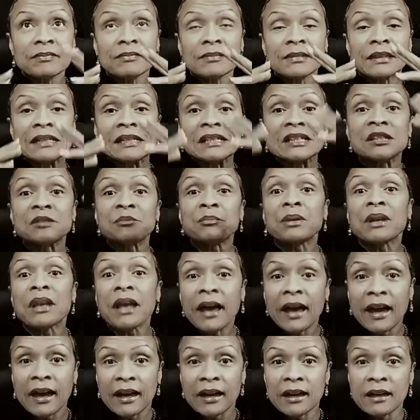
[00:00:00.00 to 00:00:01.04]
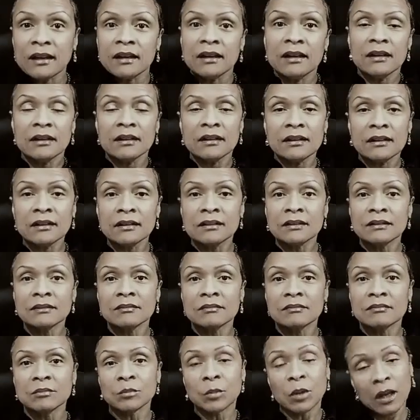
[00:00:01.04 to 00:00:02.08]
display,
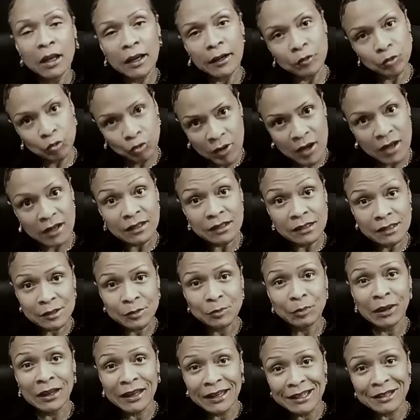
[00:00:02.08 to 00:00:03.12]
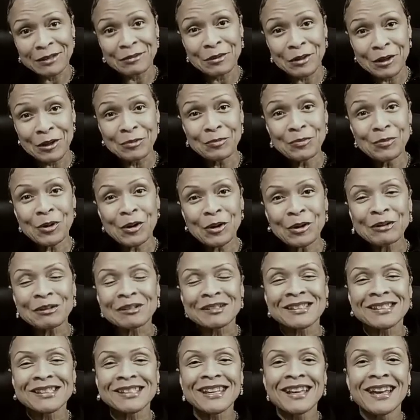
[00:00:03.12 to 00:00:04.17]
well, I'll try to display in, in
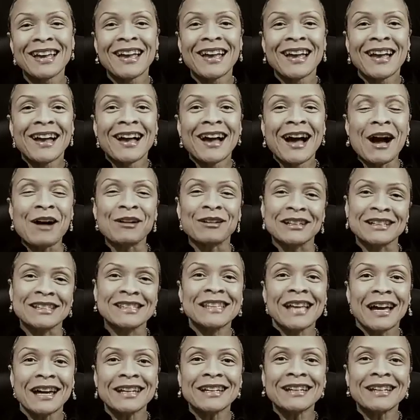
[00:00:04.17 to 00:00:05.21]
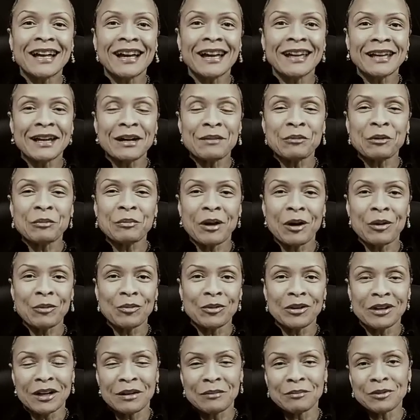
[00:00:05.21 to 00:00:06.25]
words, how excited I am about
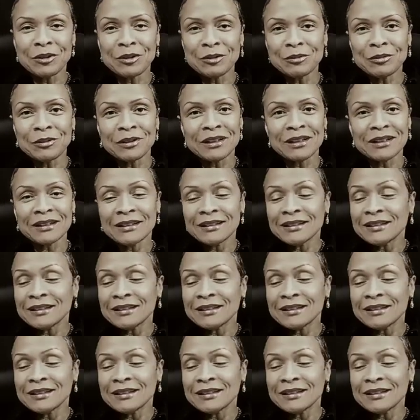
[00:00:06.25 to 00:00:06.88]
what I'm doing,